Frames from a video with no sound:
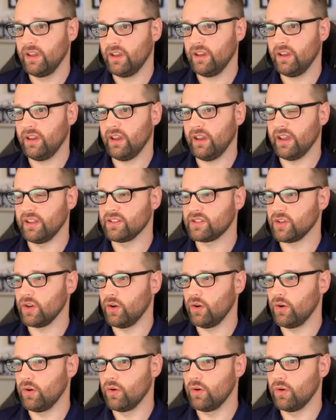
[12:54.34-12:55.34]
And
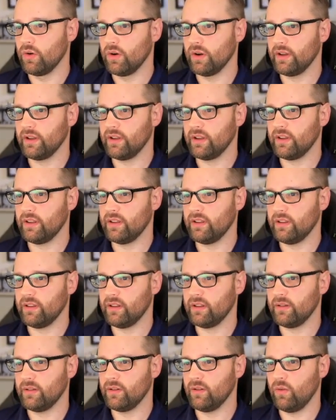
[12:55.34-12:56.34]
so
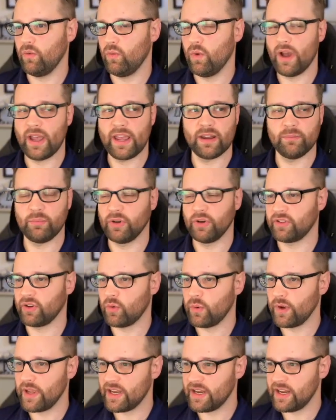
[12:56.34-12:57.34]
white put the
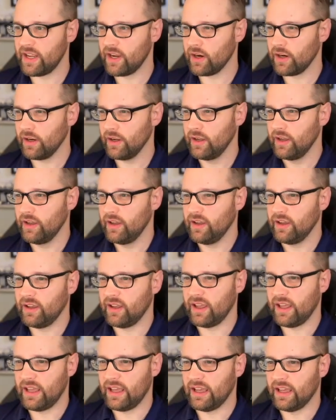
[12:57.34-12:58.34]
queen here,
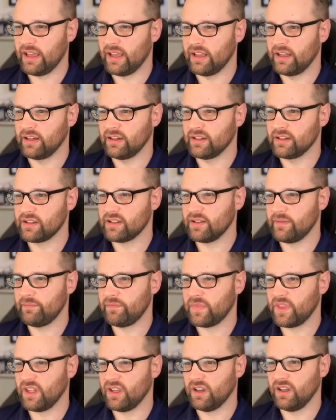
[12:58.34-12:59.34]
and
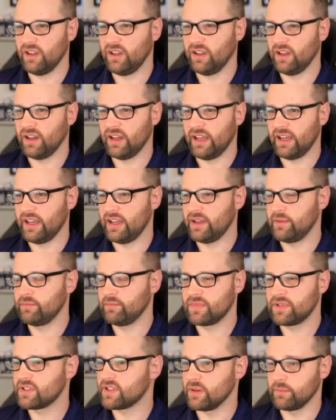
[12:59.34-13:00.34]
I
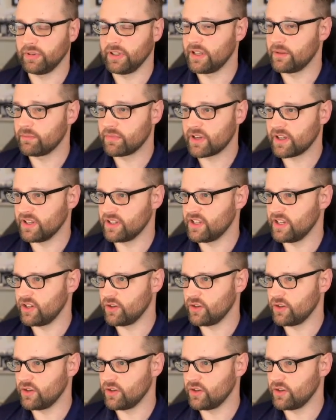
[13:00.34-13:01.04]
simply continued the